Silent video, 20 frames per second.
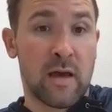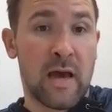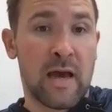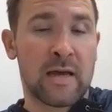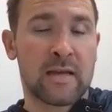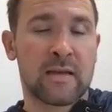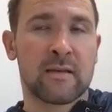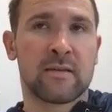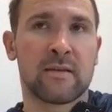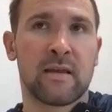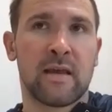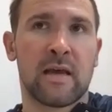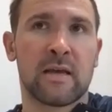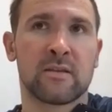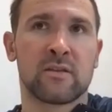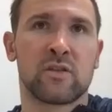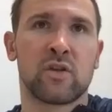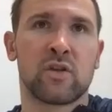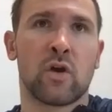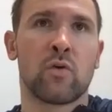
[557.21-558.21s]
And
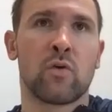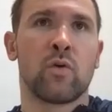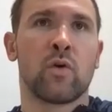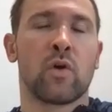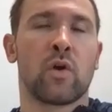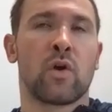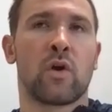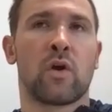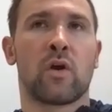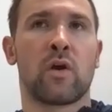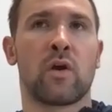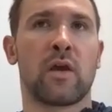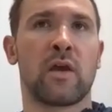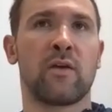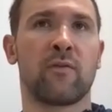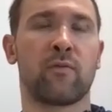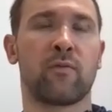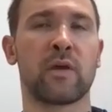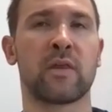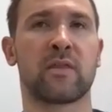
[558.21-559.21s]
so
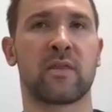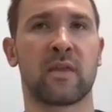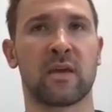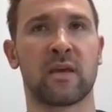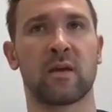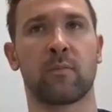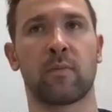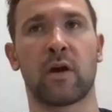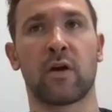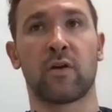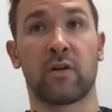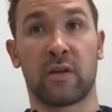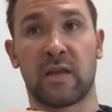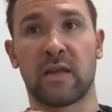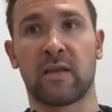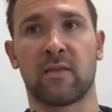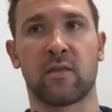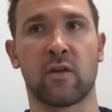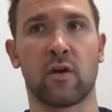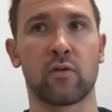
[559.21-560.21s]
if we think about it
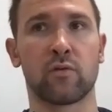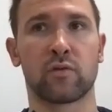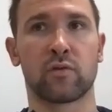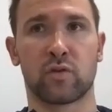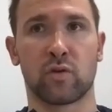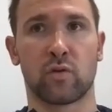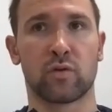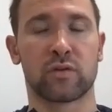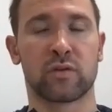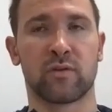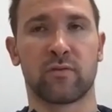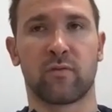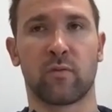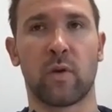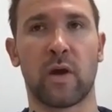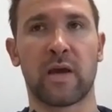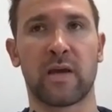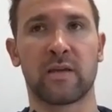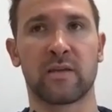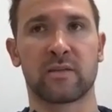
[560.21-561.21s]
in those sorts of
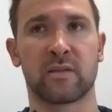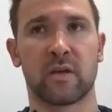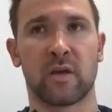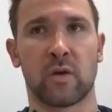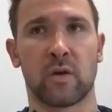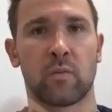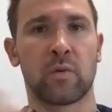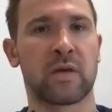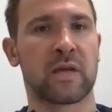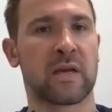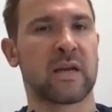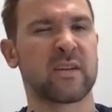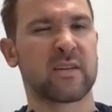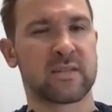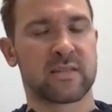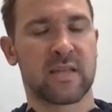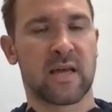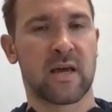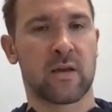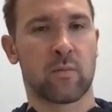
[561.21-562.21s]
ways, we can
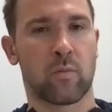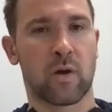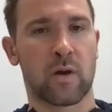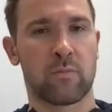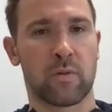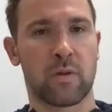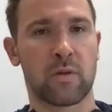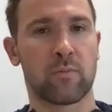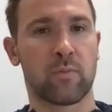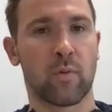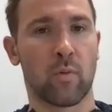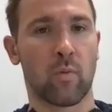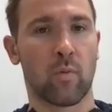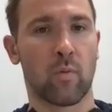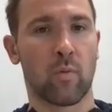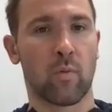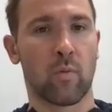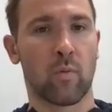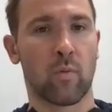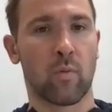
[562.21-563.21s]
understand why
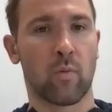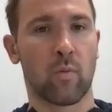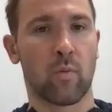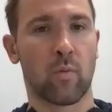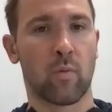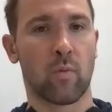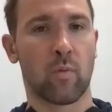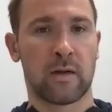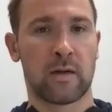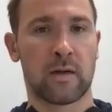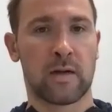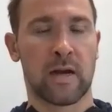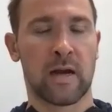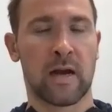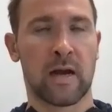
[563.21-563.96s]
people worry.